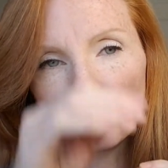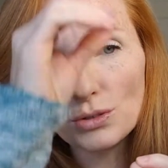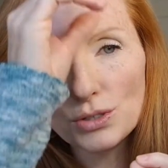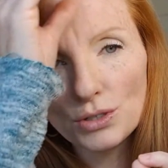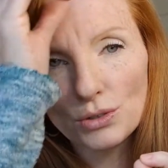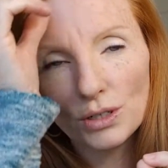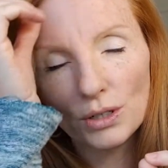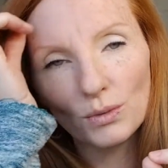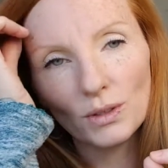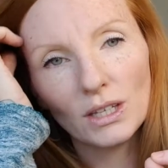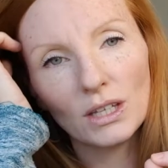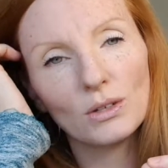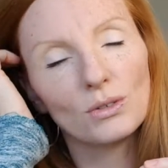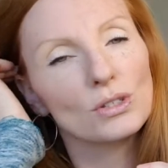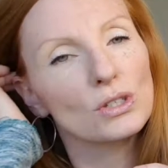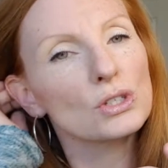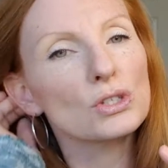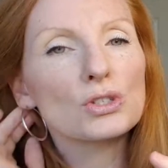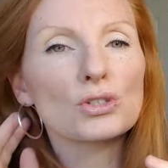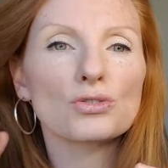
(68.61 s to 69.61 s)
doing when they use
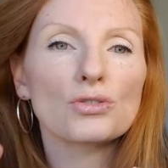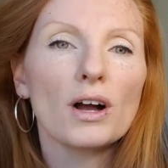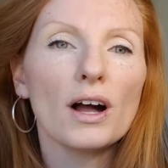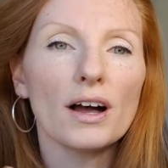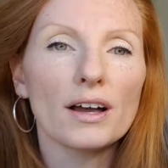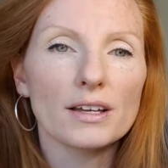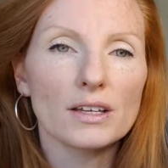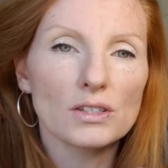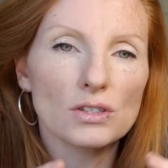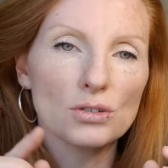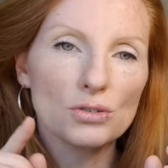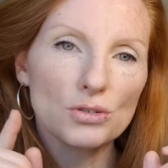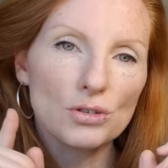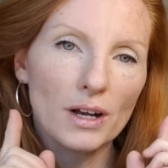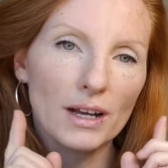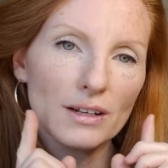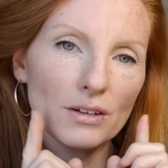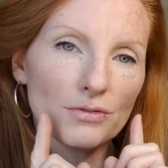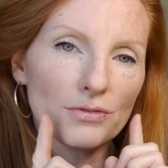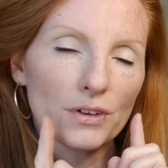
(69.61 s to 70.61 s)
a straw is they're
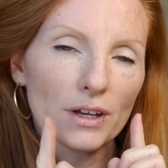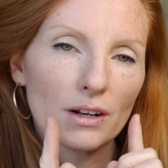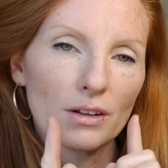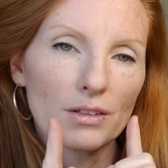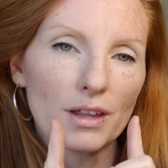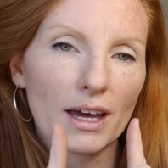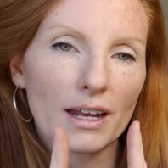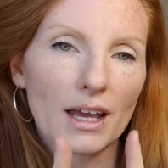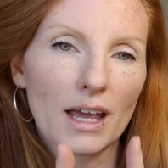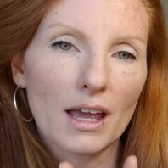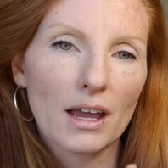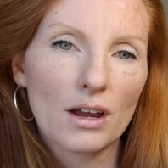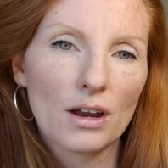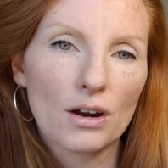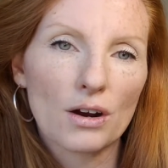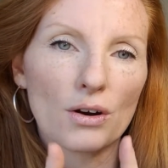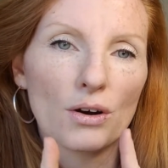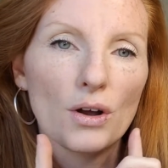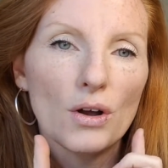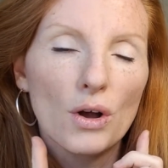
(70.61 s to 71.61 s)
trying to funnel that
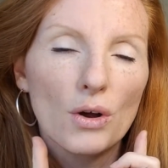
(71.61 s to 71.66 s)
air